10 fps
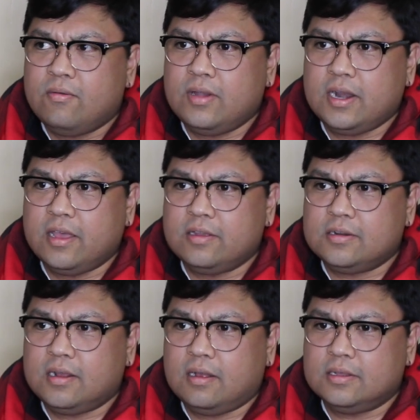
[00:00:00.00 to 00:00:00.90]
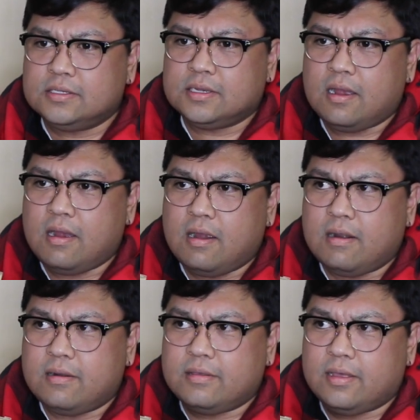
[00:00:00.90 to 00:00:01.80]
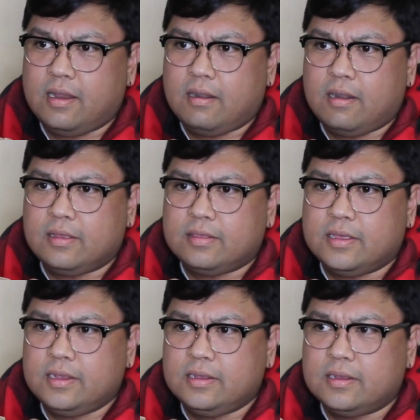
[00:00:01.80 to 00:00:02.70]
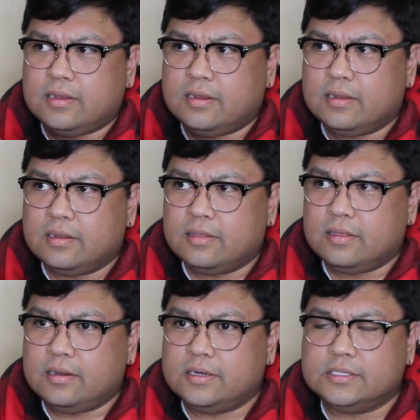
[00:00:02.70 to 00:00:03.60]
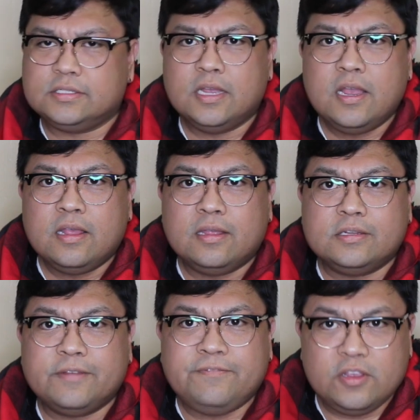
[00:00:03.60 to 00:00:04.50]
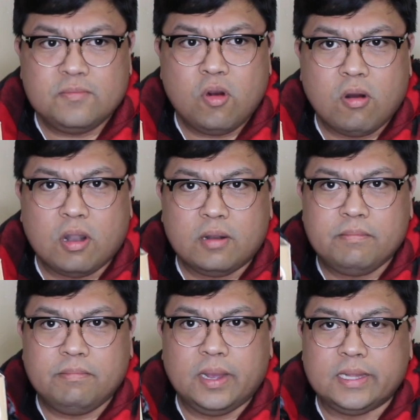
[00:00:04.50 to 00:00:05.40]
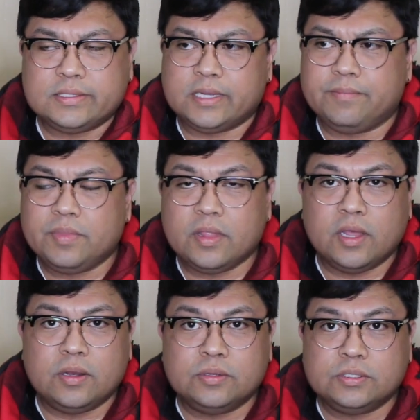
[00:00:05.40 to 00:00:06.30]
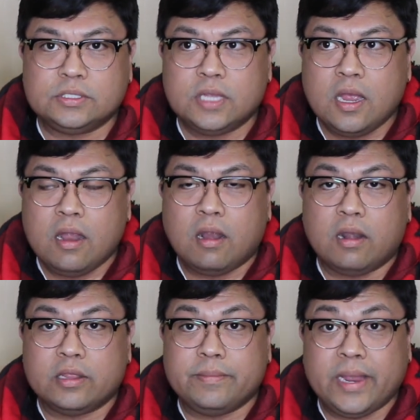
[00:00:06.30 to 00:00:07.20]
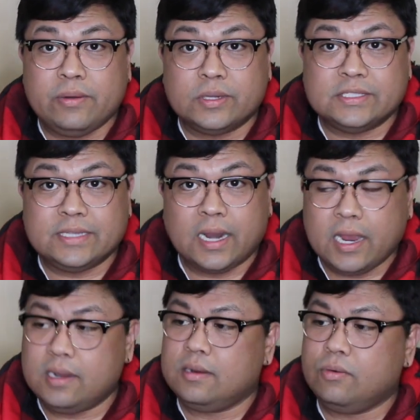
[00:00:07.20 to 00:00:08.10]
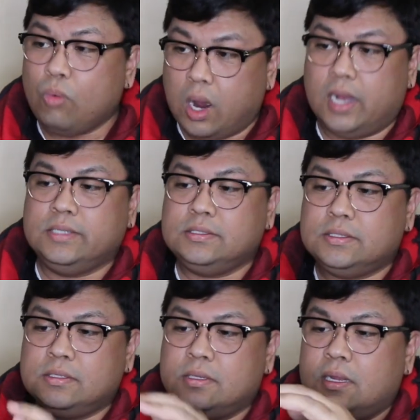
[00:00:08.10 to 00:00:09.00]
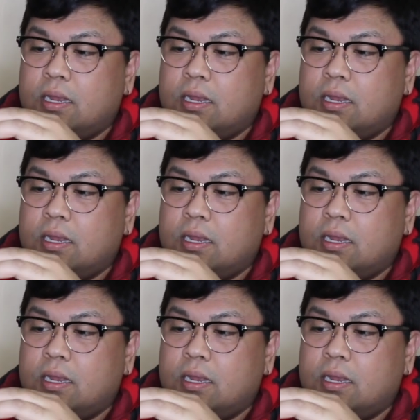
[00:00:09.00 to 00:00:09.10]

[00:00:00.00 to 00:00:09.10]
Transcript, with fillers: What other dolls are there? I think there's a few more, but those are the main ones that I want.